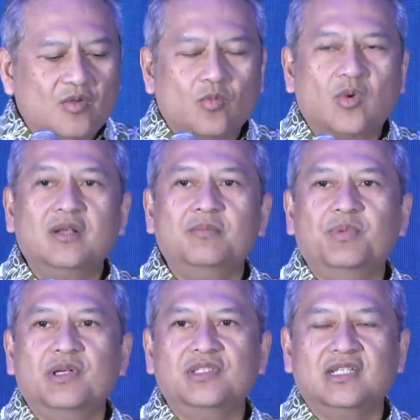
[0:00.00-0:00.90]
one
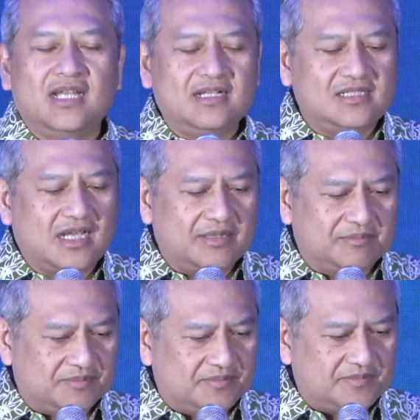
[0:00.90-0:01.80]
person at a time
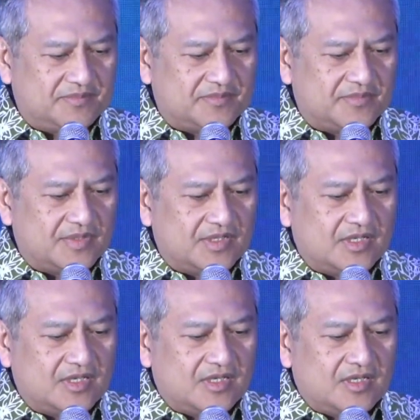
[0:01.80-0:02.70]

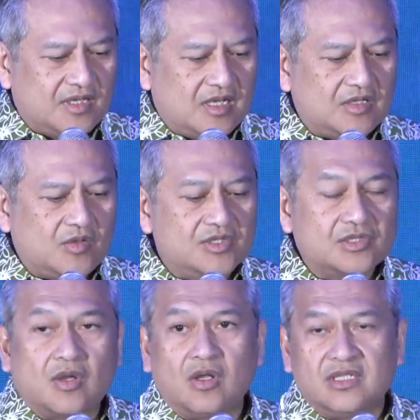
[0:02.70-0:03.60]
across
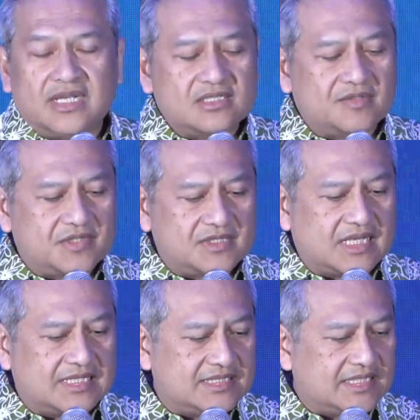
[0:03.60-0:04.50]
all layers of
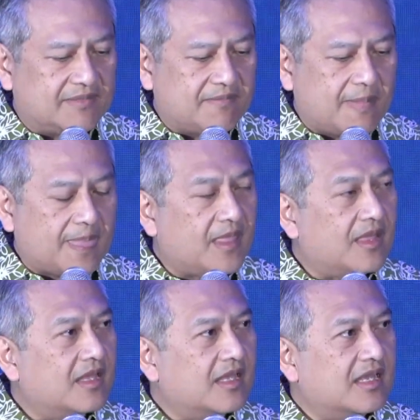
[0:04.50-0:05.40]
society.
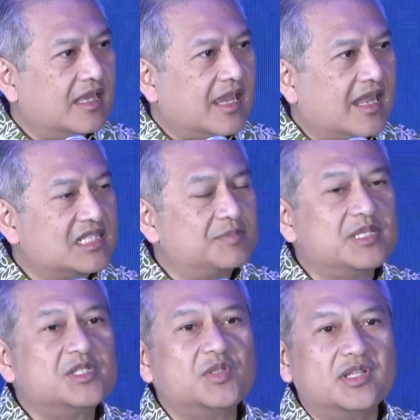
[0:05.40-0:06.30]
And has
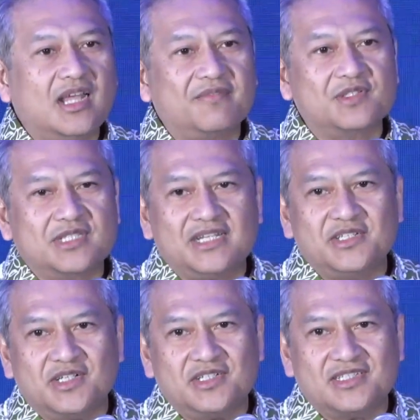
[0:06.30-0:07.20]
been doing that for 10
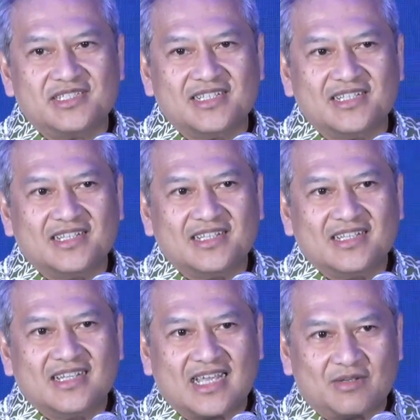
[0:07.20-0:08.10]
years,
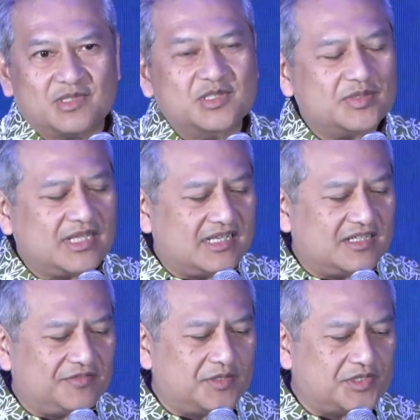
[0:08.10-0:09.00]
and will do that in the
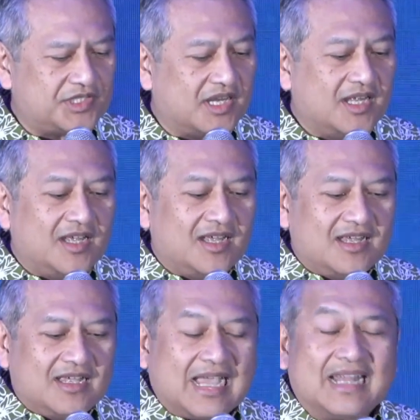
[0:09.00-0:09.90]
future.
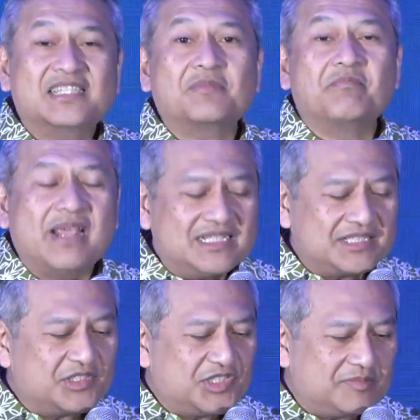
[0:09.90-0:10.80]
And it's an amazing
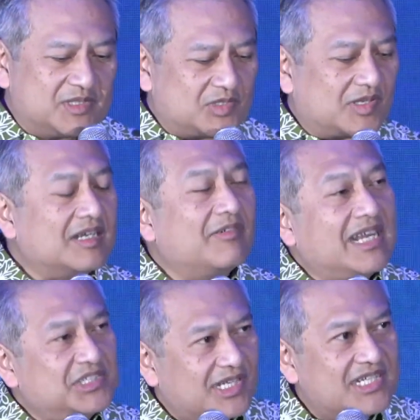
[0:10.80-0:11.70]
achievement, so
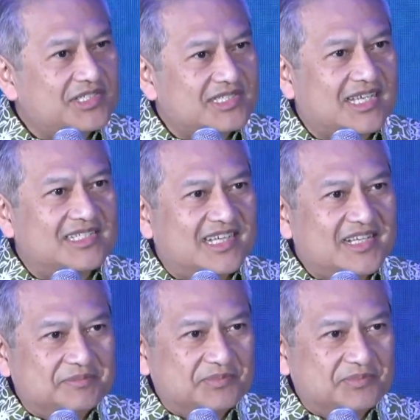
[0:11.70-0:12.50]
congratulations, Khazanah.